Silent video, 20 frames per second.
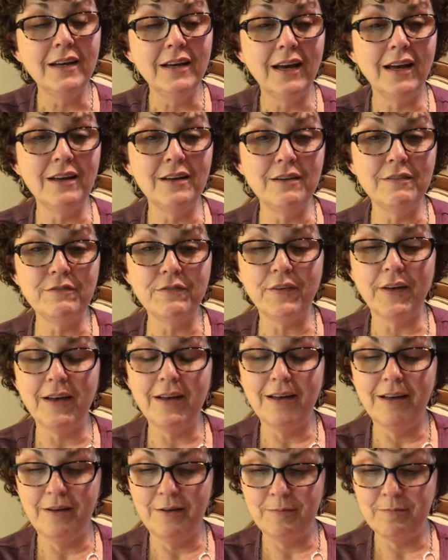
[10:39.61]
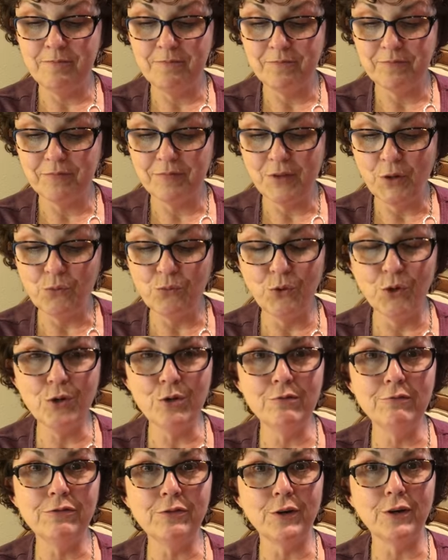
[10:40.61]
of um,
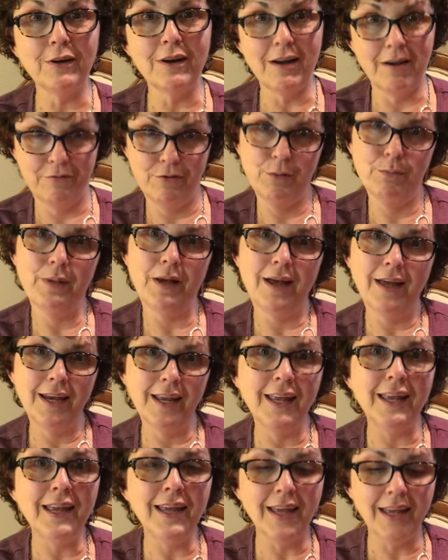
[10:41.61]
room for everybody.